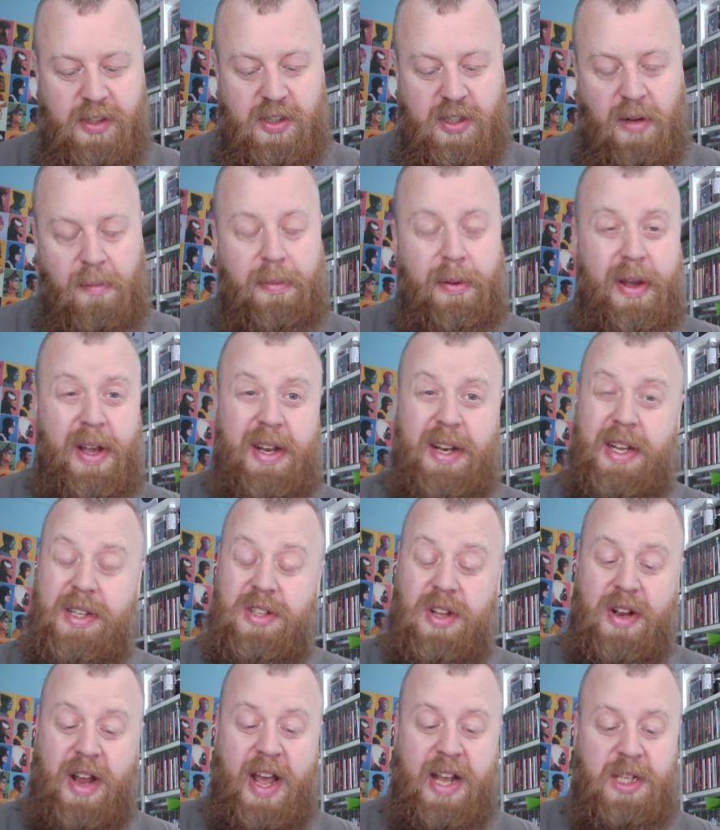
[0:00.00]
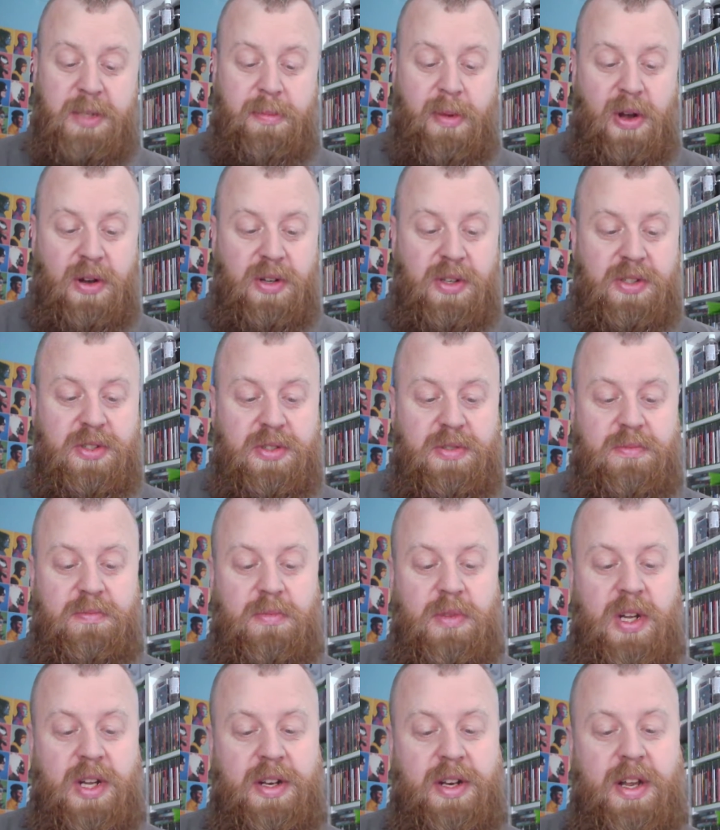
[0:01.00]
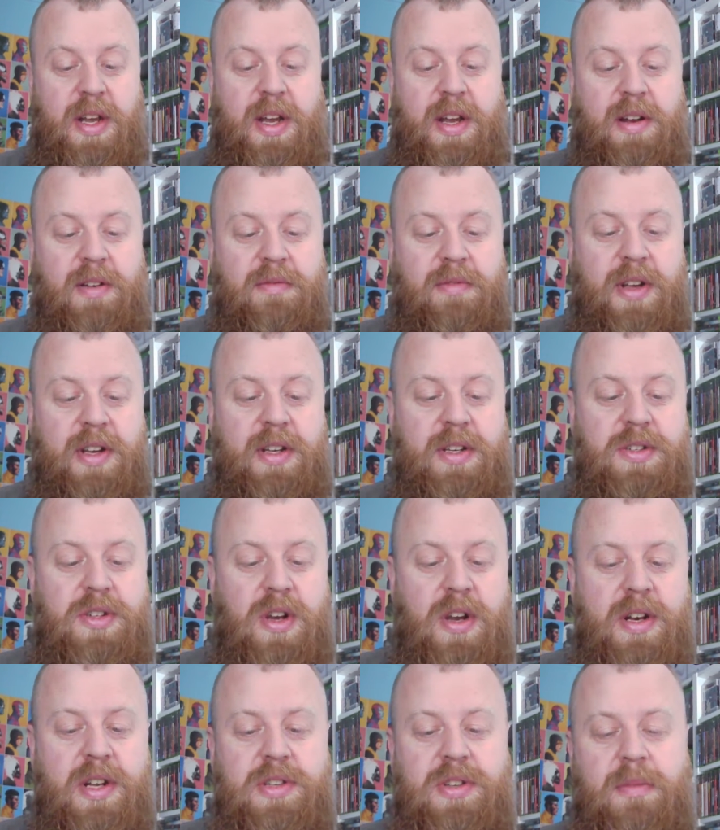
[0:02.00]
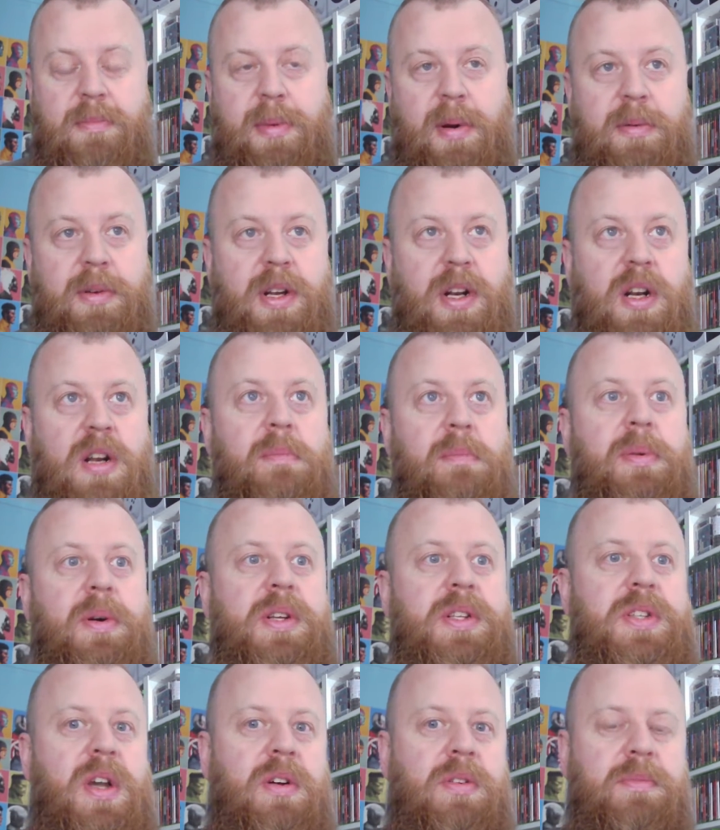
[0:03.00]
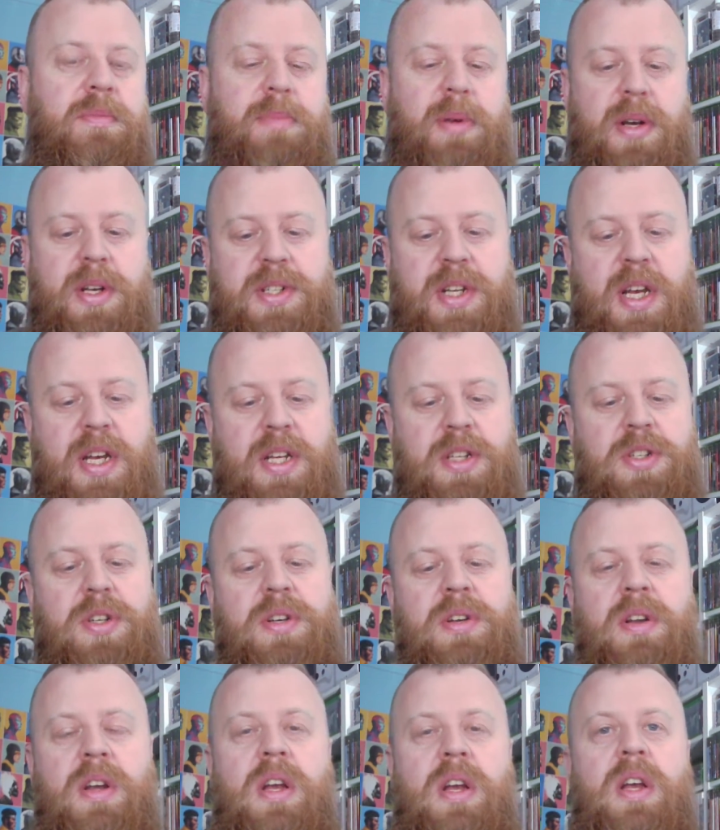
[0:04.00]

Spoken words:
Completed this on Xbox and really enjoyed it, so I'm probably going to complete it on PlayStation,